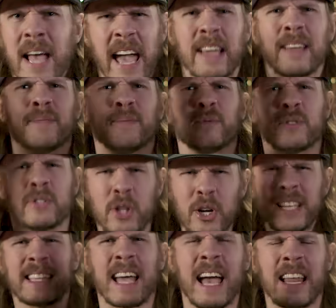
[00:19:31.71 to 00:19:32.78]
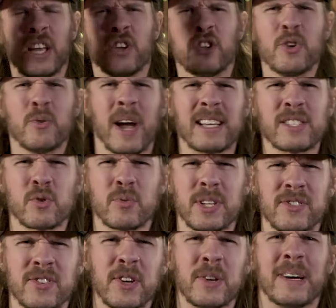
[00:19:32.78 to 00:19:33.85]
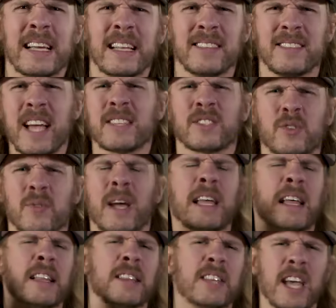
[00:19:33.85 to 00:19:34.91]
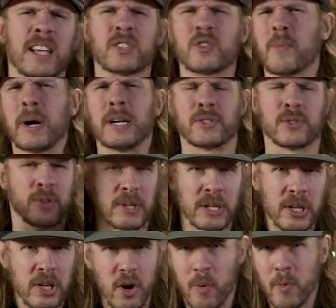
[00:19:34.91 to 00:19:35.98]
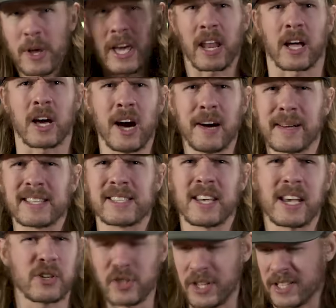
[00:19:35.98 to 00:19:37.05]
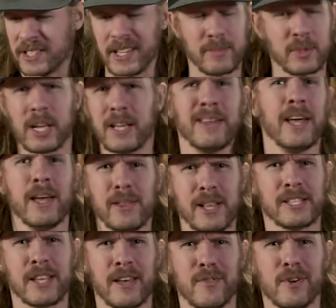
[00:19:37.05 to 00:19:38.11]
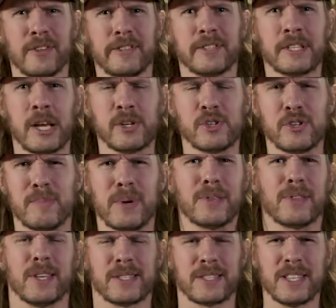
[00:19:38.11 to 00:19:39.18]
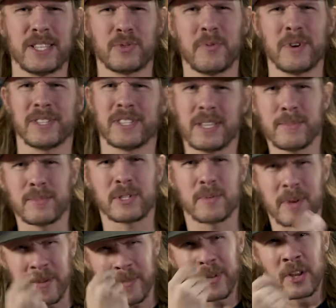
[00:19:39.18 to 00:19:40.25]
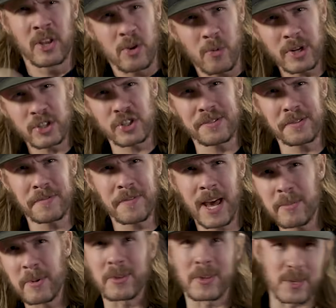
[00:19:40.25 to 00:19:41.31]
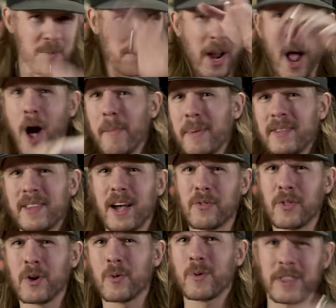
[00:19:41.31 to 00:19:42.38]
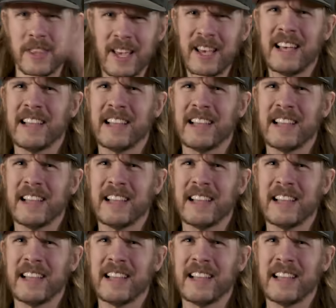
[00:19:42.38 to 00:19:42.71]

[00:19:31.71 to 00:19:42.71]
Hey, look at that. You guys are in too. That's great. Thanks so much. You know, we got a comment section. It seems like, hey, let's have a good discussion about this. This one seems to be, you want to chew the fat about this one. I'll be down there with you.